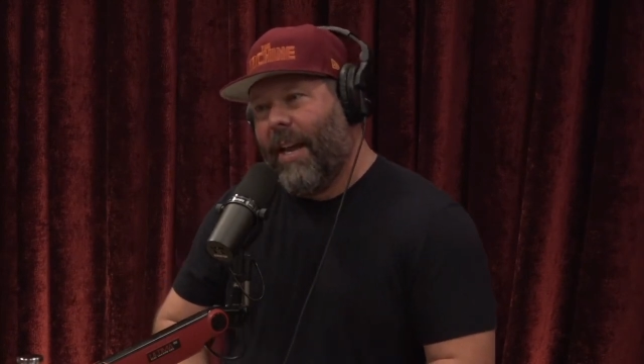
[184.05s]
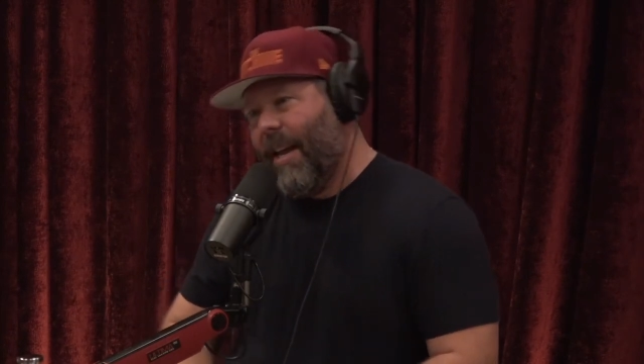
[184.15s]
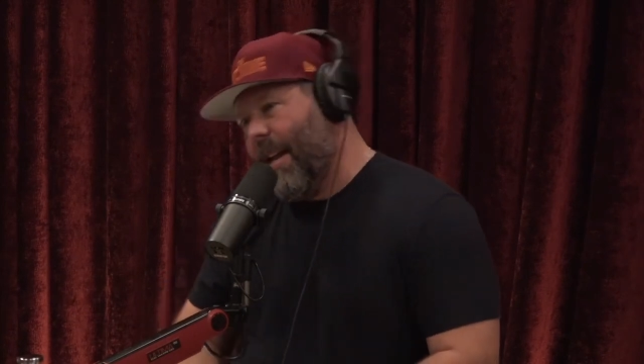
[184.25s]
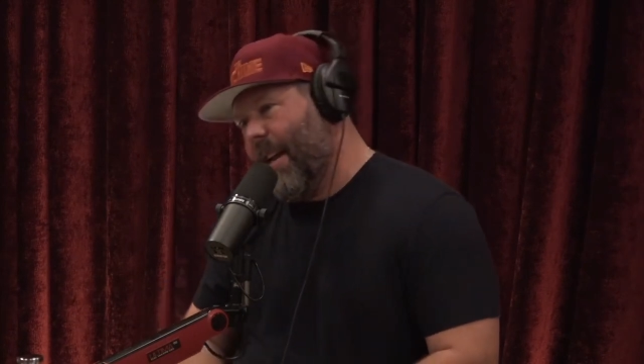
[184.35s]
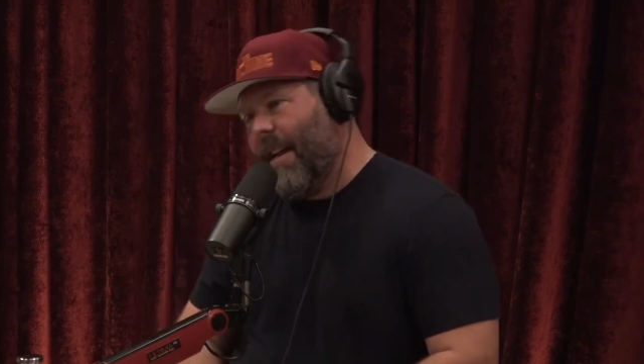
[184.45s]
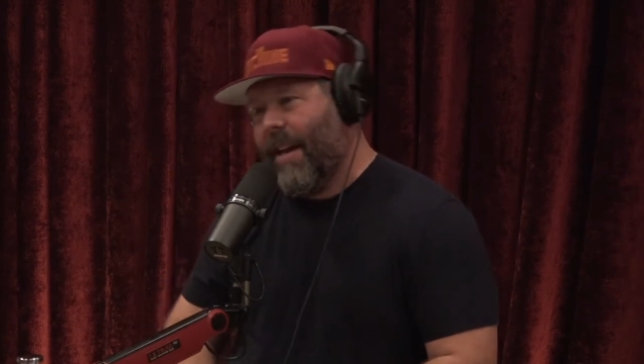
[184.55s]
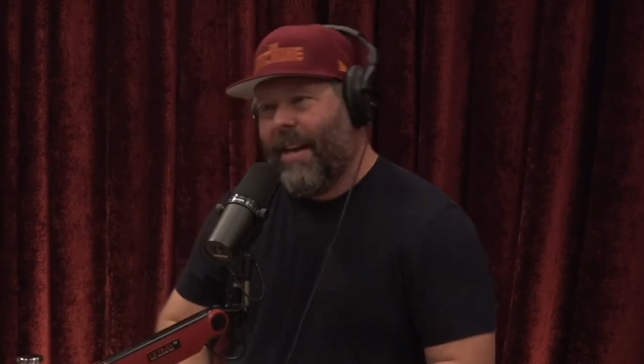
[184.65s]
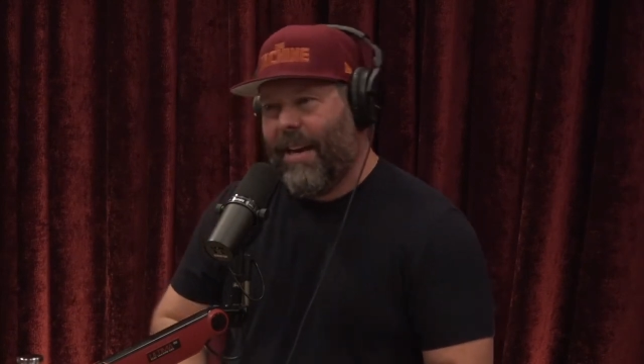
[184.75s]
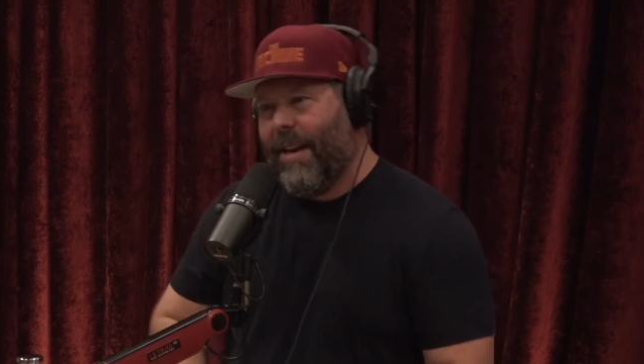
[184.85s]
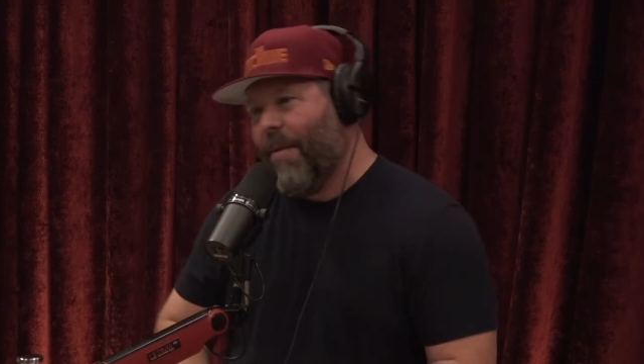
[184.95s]

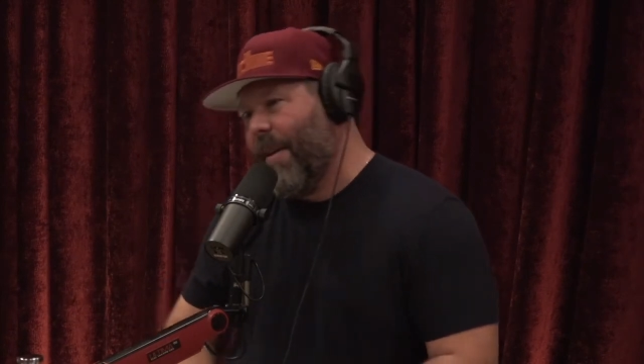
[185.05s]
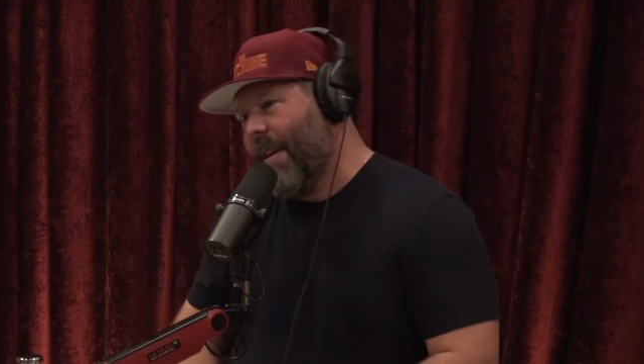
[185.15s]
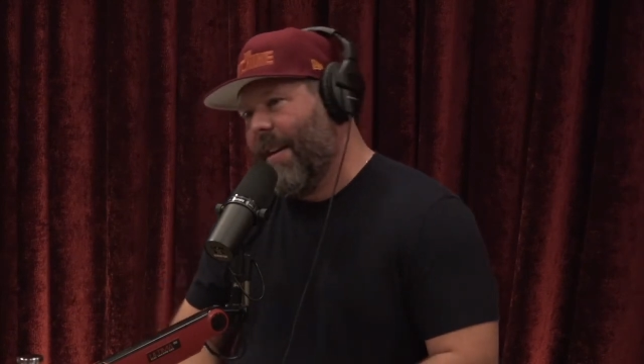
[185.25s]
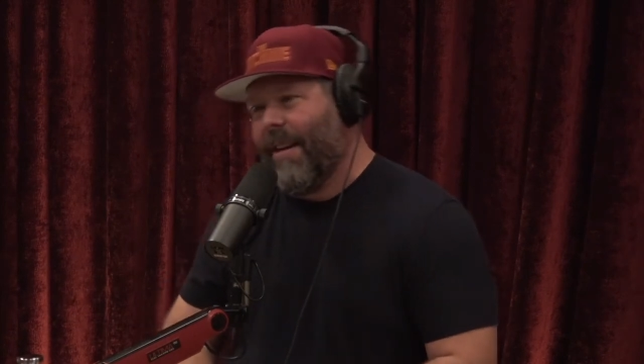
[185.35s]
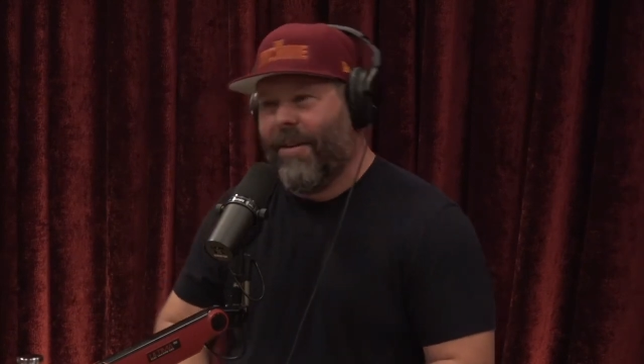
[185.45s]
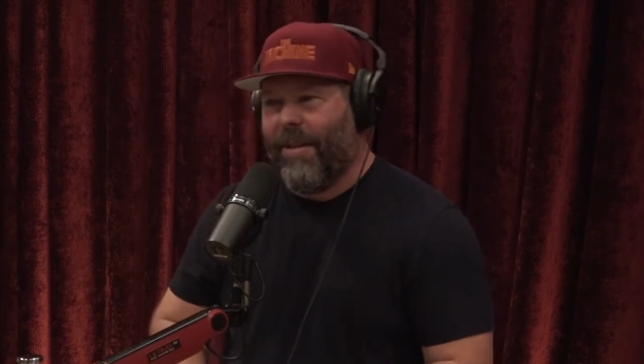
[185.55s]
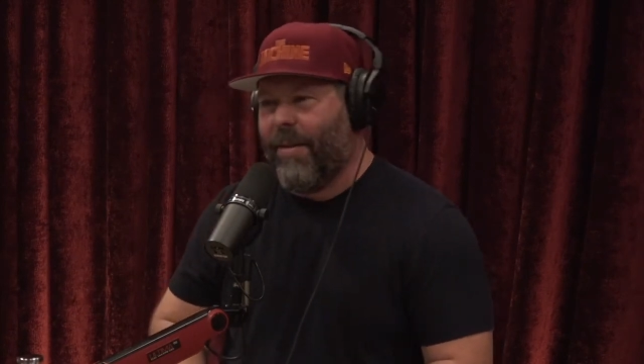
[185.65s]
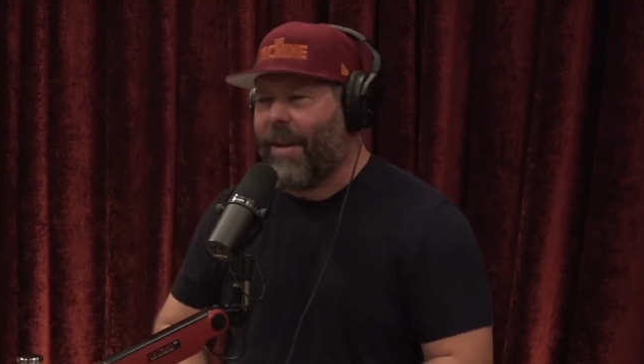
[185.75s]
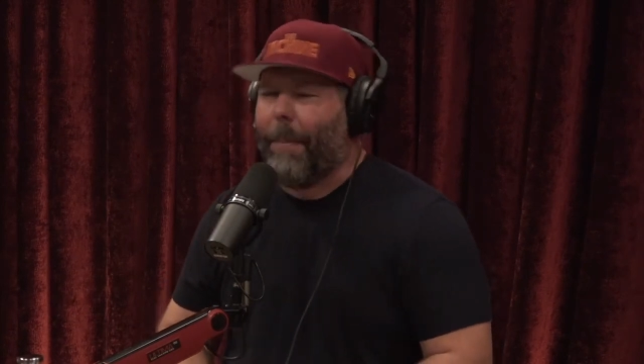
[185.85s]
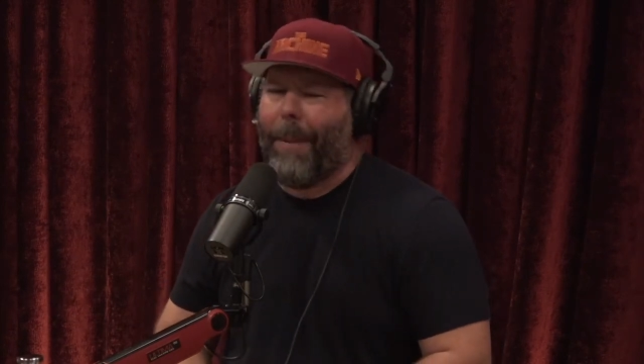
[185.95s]
you wanna do that? I
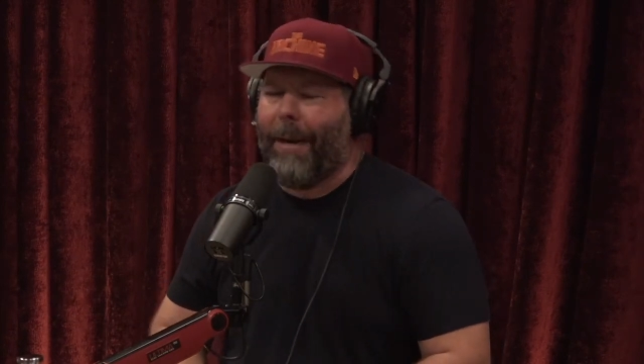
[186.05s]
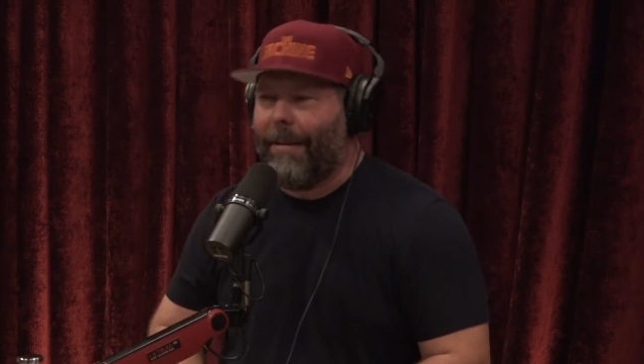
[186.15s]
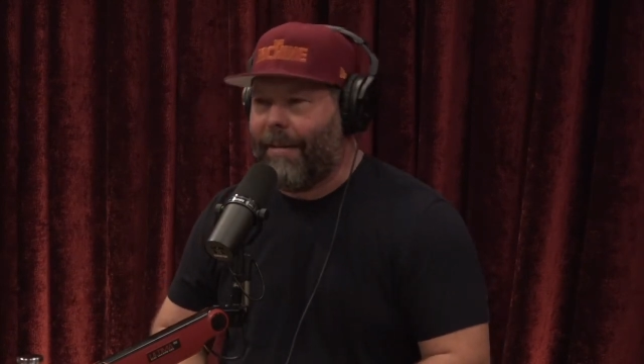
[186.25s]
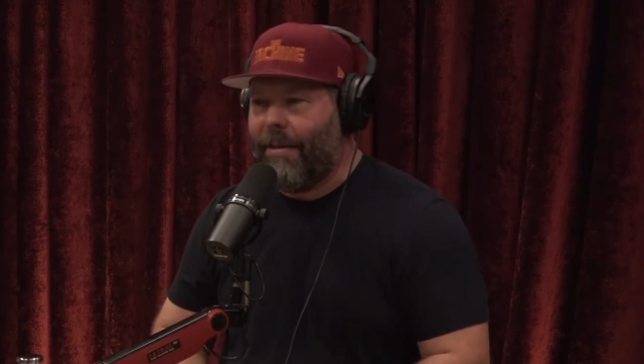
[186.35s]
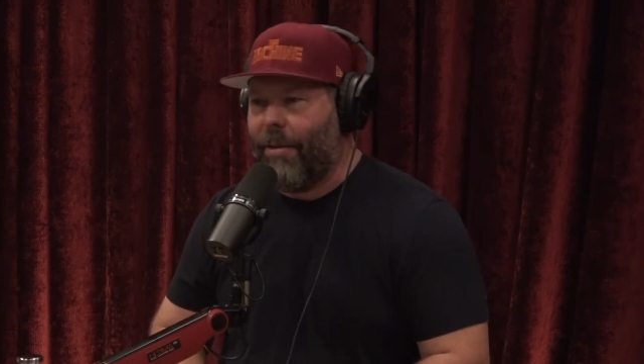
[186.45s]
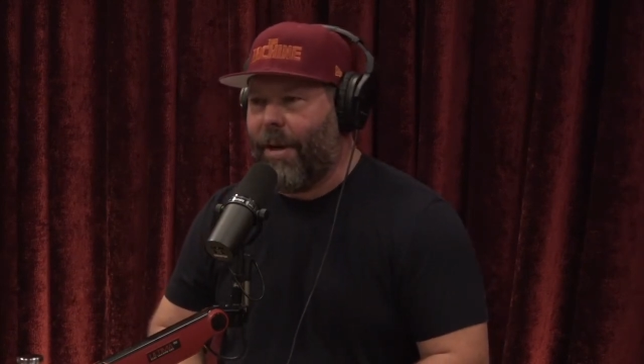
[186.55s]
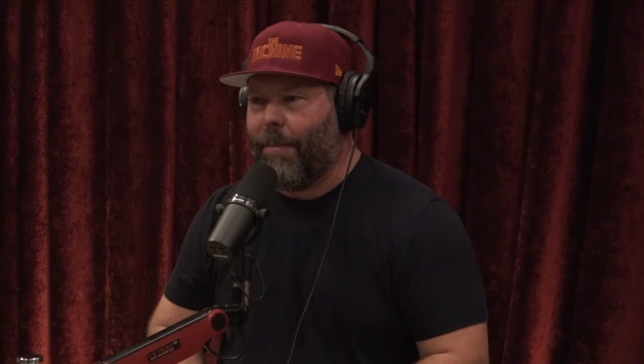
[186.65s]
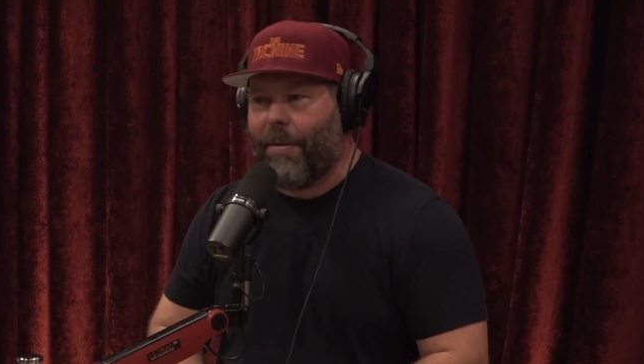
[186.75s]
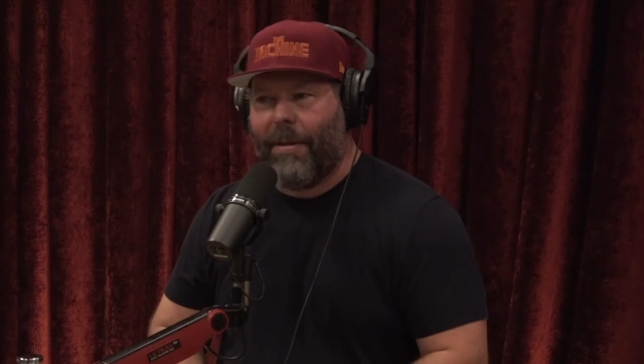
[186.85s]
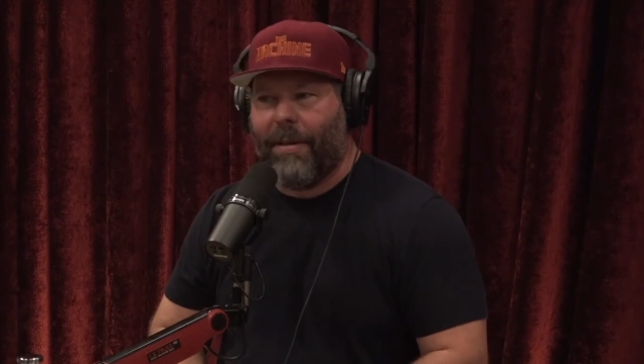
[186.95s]
was like, beat it, scissor
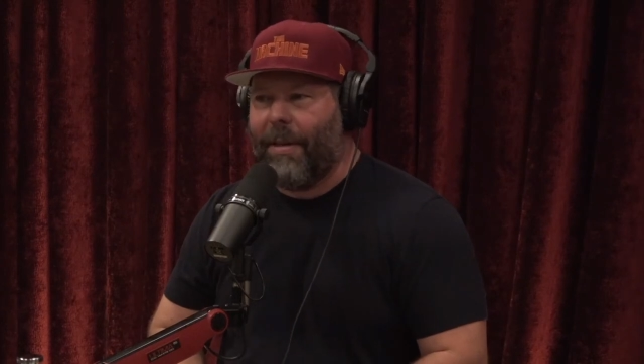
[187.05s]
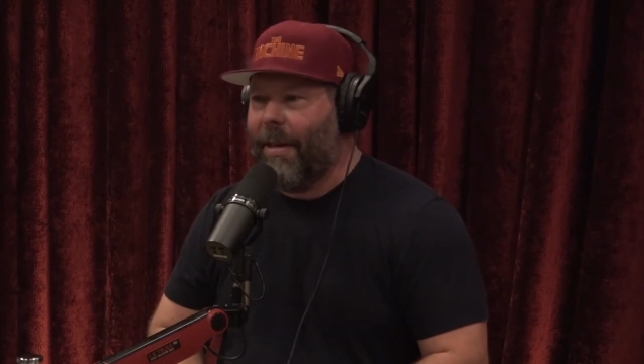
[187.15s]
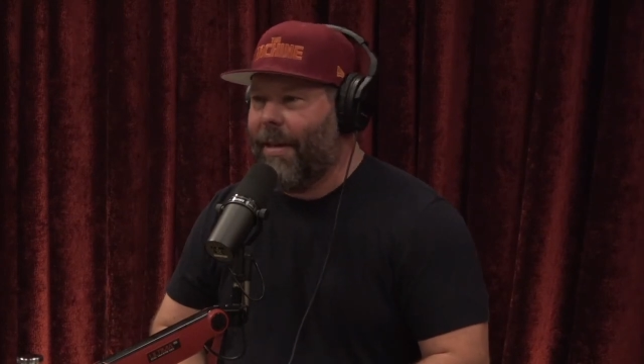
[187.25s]
lips.